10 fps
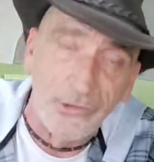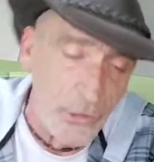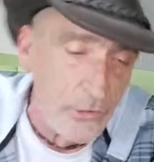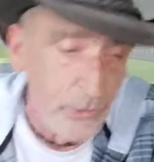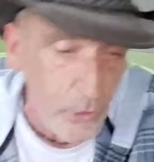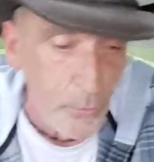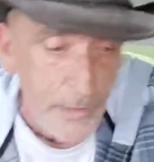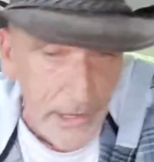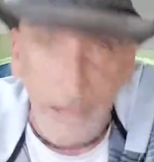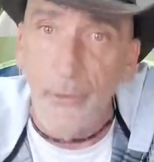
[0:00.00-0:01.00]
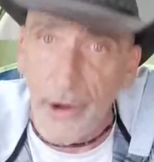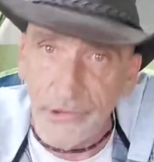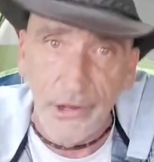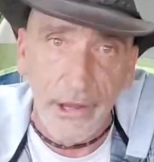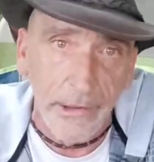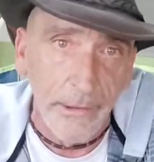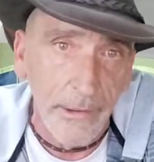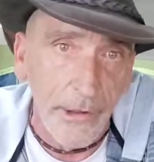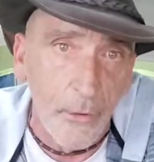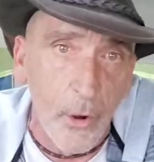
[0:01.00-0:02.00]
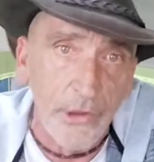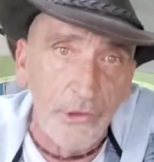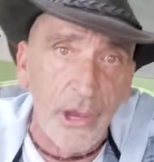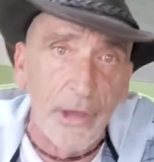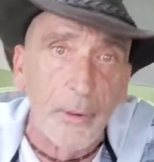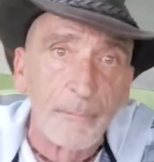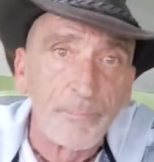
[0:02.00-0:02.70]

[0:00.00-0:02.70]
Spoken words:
you'd be interested in here on the channel.